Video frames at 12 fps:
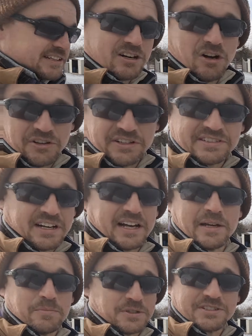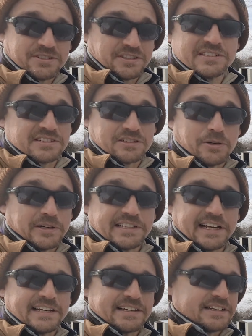in there all the time, which there isn't always
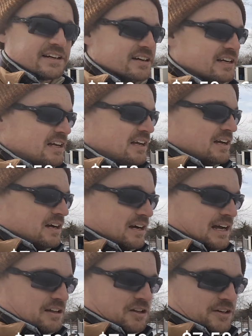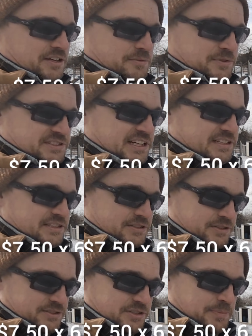hay in there, how long it would take
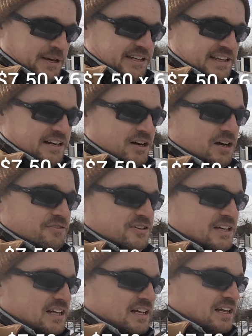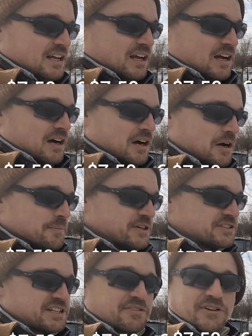to pay that off.
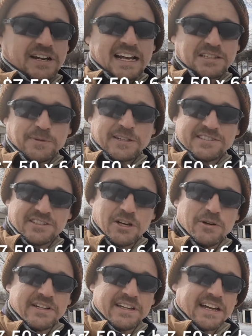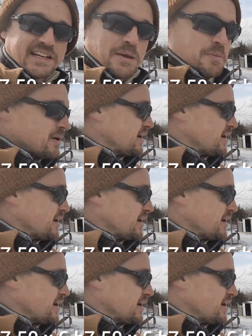There's different aspects that go into that. Keep in